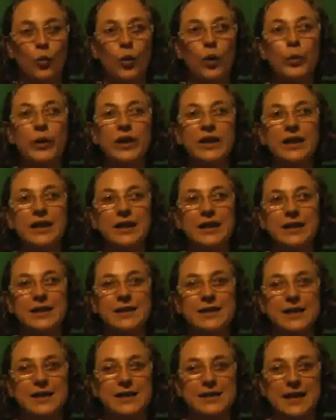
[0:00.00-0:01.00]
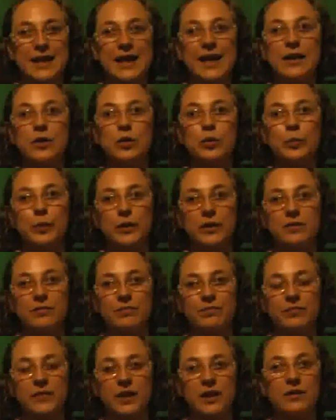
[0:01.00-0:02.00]
What we need is help,
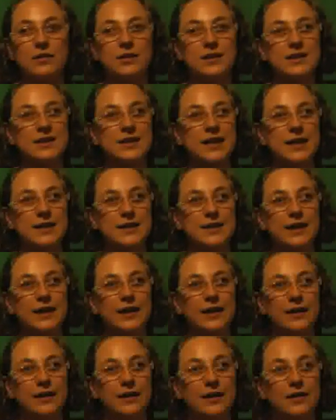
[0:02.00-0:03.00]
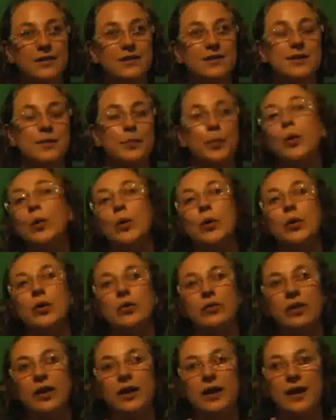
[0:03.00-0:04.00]
understanding,
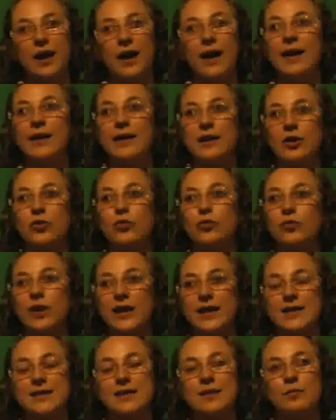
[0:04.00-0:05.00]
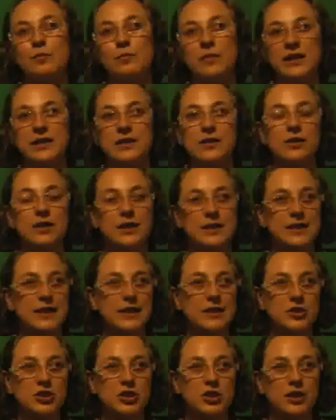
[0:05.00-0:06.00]
support, and the correct medical
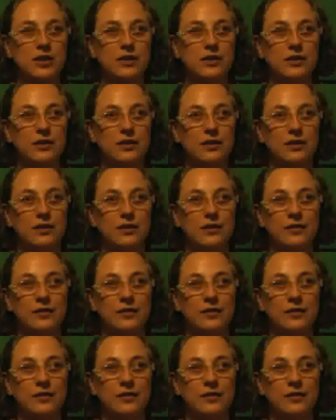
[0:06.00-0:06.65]
attention.